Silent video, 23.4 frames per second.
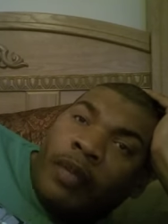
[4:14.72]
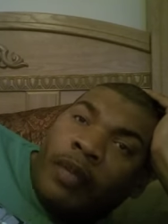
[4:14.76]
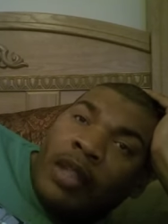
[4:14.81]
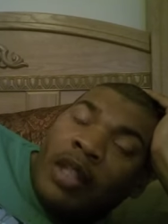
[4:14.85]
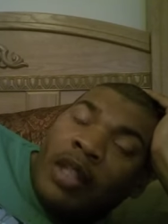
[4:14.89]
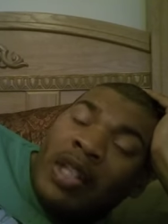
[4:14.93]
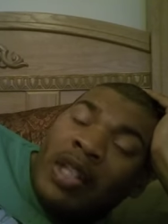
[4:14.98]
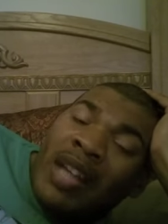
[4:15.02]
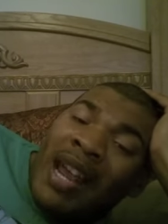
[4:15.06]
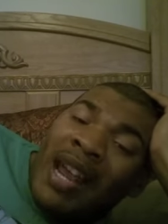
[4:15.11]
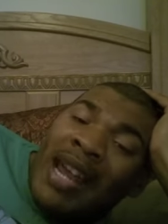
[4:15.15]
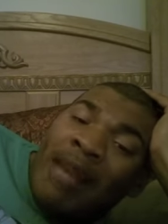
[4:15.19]

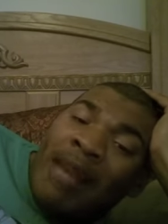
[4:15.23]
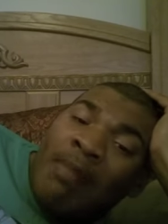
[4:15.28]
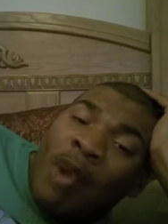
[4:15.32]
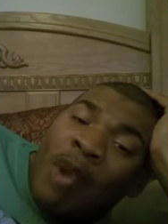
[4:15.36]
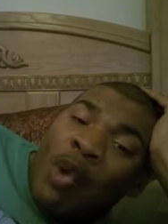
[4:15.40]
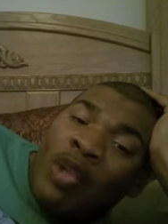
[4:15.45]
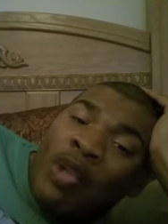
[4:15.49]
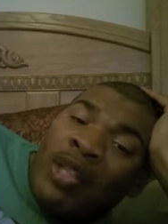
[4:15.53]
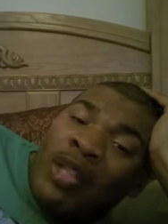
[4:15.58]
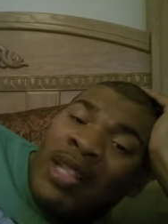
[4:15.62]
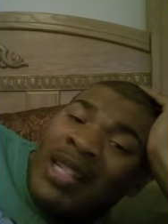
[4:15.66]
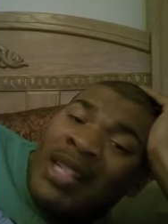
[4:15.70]
Shane
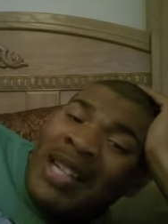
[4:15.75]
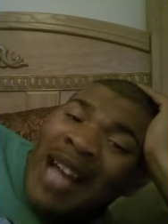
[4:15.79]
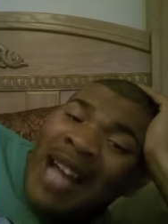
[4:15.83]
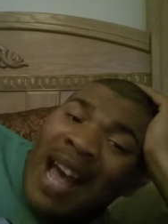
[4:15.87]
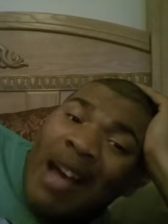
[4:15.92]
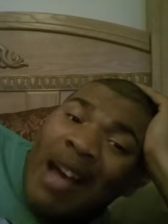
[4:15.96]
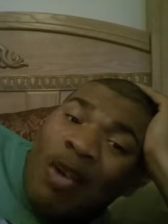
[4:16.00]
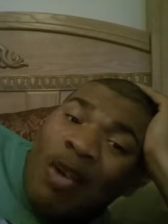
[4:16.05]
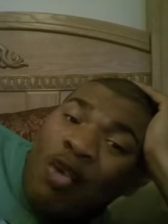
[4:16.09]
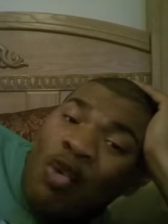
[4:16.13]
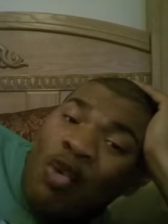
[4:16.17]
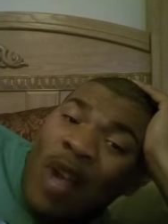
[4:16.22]
Mosley, a
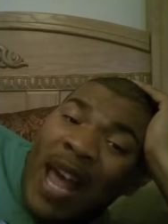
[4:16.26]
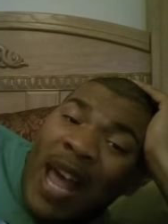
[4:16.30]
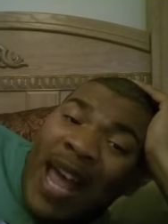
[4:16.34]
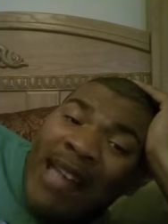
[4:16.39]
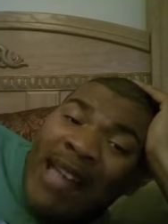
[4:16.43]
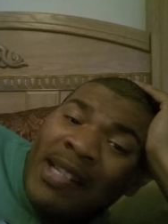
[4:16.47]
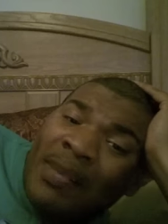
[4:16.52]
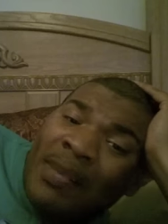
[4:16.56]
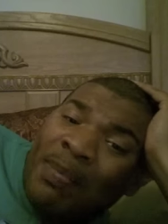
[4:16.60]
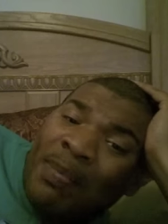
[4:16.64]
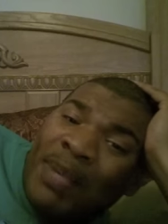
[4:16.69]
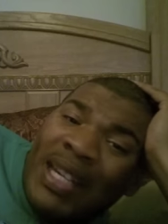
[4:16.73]
guy who
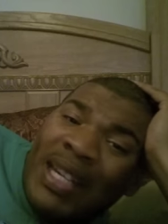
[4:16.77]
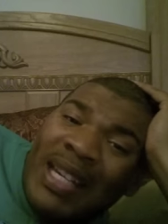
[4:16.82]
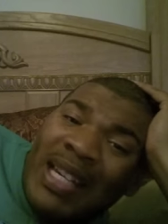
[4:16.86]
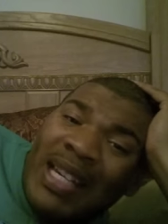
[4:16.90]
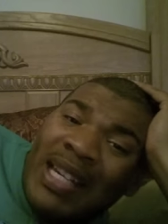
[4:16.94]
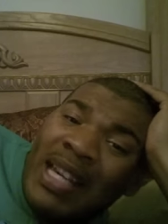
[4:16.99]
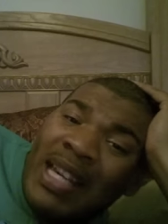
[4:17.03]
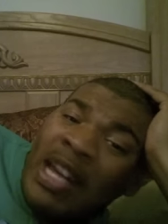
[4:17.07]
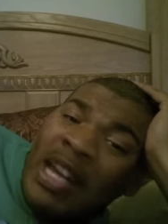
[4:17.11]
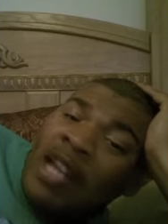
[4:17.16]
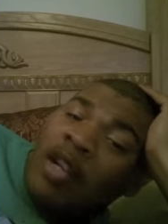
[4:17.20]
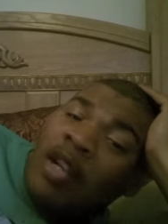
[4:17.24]
has
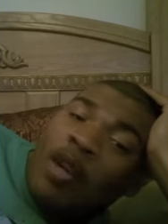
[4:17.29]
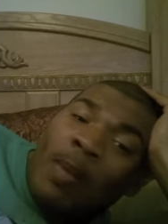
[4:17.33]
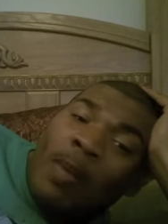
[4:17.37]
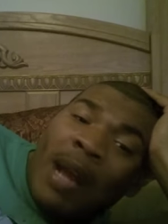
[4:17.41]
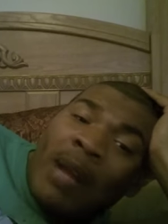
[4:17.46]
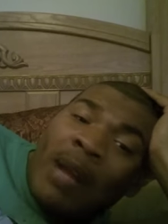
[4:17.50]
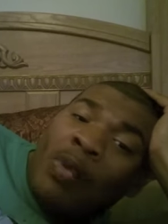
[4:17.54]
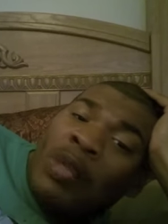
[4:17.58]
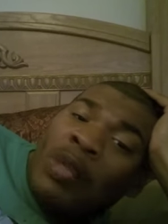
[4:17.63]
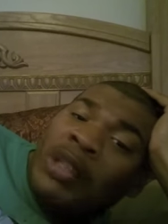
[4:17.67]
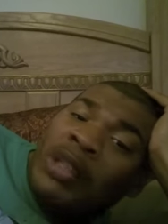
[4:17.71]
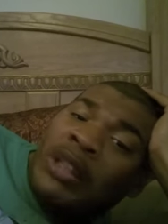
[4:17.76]
speed. No
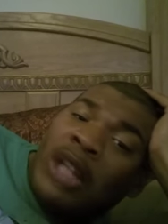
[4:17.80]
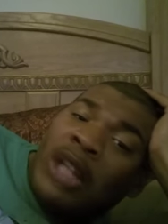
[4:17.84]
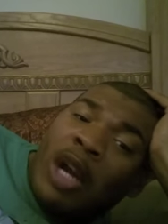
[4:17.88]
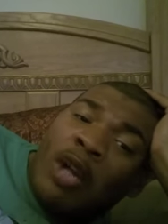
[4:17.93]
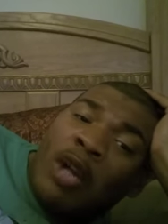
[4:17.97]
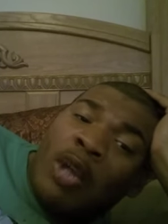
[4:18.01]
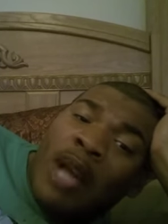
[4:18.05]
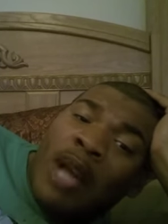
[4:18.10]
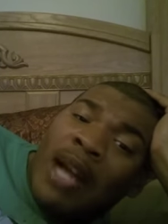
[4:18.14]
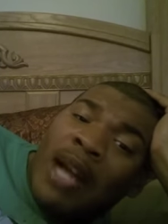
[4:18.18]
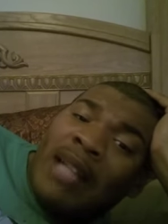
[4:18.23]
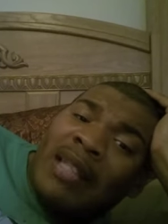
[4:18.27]
matter what y'all
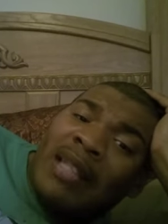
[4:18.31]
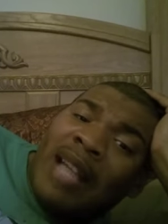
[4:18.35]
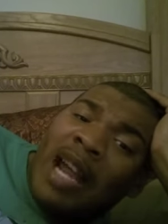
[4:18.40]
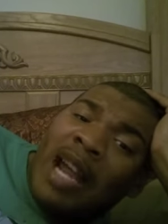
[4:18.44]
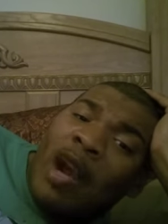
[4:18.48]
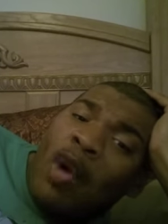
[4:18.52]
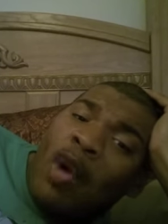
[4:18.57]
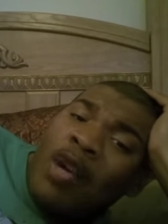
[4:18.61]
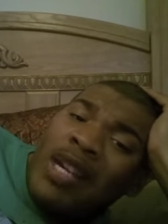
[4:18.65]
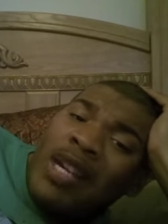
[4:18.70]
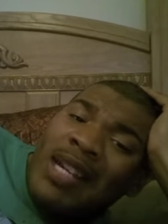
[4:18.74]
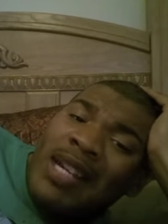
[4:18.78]
try to say,
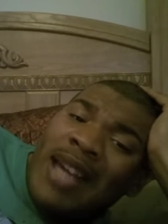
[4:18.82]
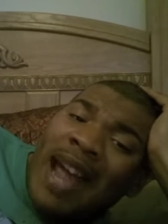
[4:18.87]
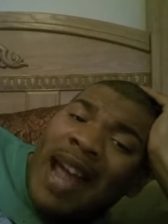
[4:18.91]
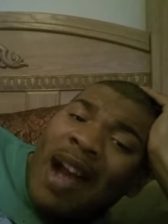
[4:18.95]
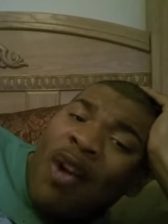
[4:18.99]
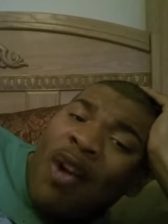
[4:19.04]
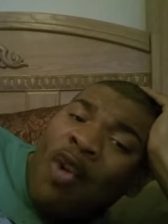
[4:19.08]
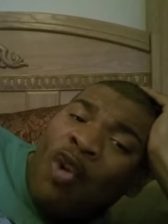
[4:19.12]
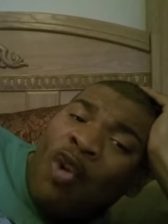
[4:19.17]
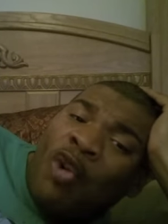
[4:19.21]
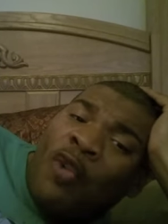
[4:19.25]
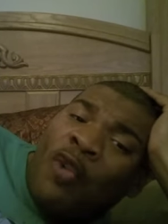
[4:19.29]
oh, he got
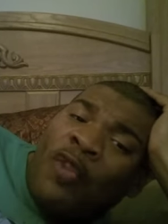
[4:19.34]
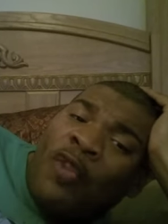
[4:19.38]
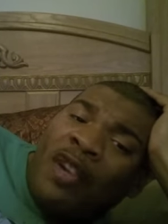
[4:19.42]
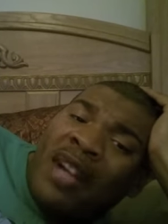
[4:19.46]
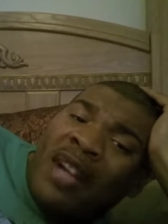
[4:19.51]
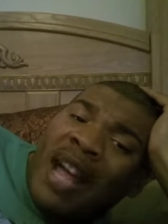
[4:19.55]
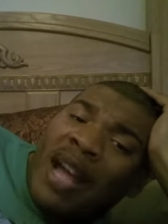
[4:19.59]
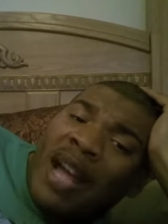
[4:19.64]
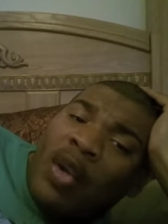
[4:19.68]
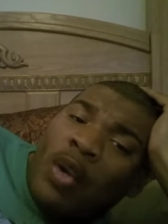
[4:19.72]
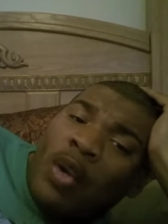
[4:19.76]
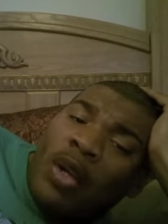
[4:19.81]
old
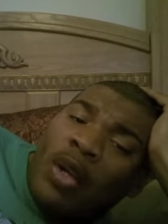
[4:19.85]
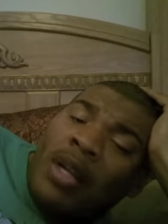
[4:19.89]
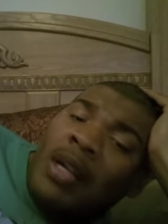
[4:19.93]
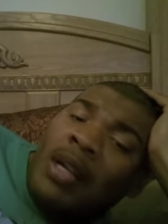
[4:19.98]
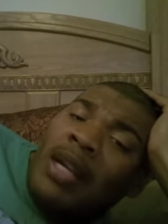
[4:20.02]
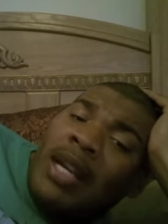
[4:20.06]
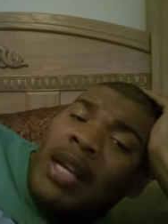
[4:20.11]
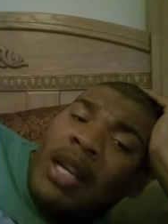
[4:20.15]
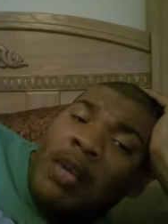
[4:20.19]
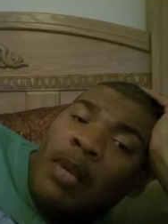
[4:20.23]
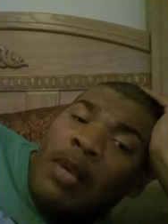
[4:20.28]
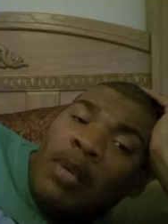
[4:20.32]
overnight or
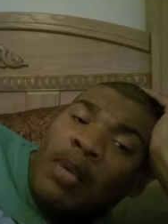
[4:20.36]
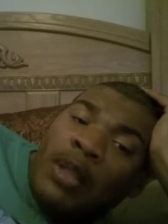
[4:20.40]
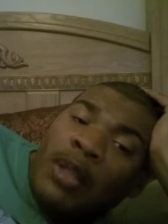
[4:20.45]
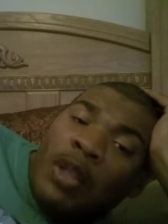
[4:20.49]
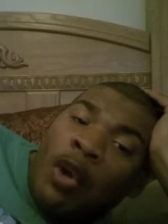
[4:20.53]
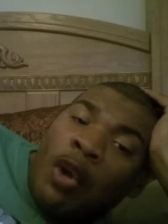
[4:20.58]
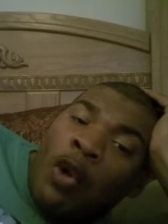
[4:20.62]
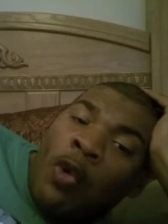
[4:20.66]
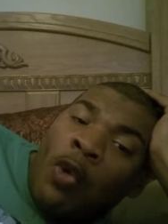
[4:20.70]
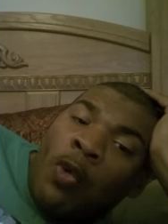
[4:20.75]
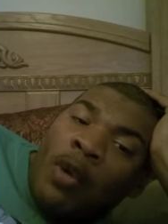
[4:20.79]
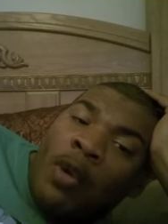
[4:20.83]
he was
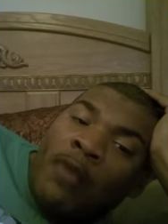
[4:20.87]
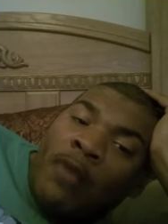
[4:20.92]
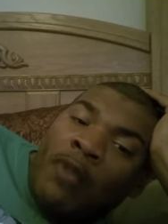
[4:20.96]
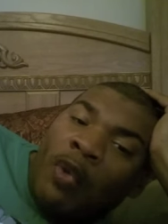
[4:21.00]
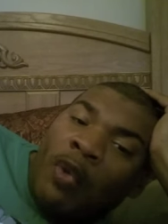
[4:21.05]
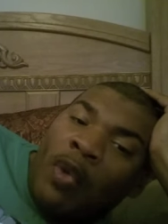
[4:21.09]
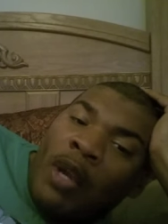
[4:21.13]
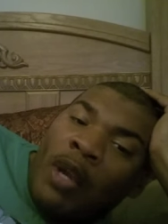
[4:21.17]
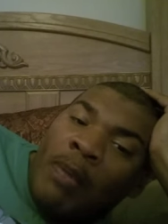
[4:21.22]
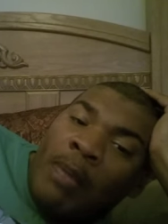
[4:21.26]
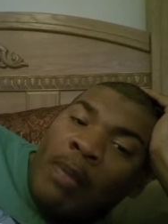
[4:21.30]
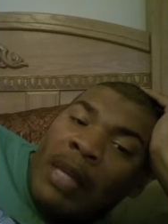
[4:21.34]
old when
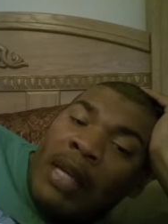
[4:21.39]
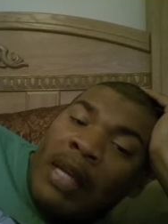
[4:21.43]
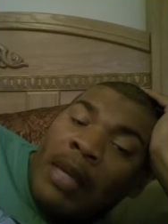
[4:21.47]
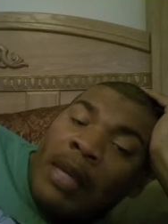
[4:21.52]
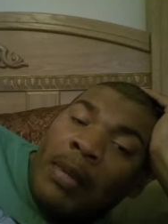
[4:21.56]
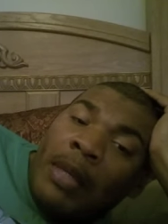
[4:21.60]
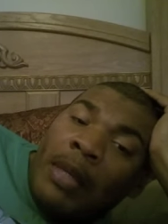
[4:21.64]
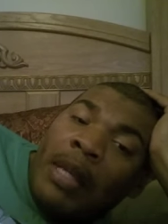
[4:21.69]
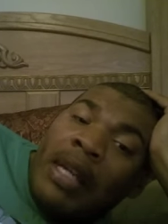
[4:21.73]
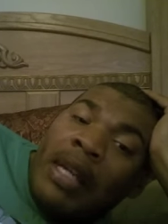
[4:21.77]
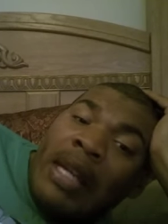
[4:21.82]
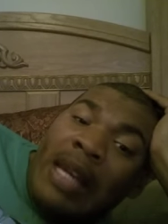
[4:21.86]
Floyd beat him.
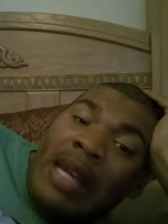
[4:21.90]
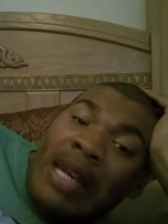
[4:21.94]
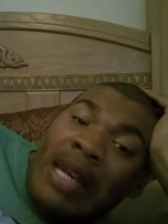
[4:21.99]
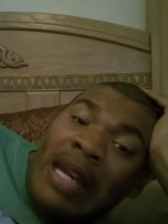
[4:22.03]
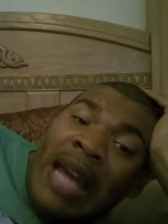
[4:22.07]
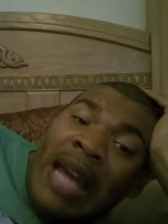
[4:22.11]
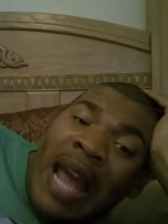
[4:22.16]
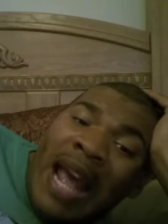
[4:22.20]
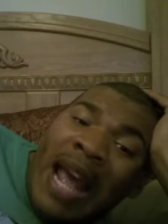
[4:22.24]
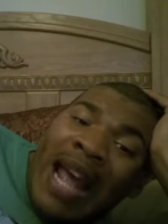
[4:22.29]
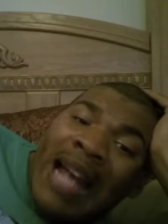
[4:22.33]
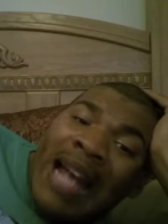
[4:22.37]
He
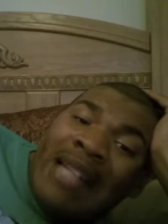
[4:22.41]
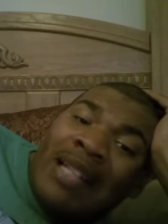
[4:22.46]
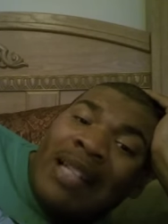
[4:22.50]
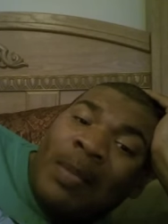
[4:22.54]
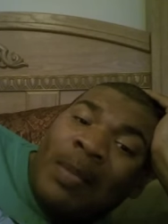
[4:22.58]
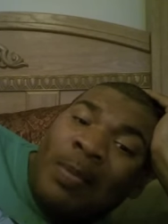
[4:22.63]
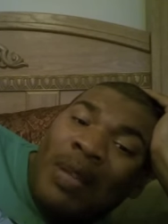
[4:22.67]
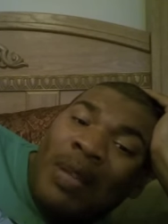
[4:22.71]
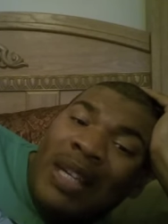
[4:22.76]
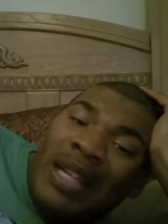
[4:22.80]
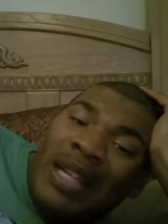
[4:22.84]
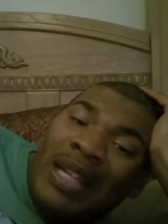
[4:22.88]
has
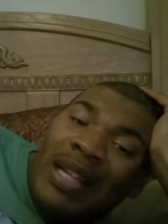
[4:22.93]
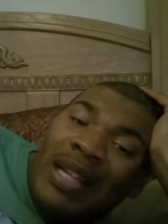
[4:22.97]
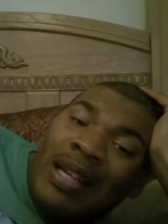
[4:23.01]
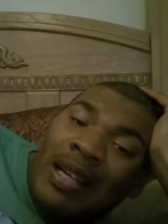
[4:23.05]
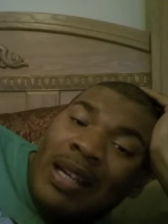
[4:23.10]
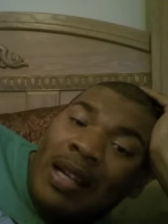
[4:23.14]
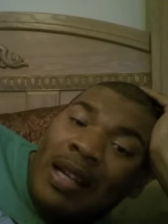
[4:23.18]
speed.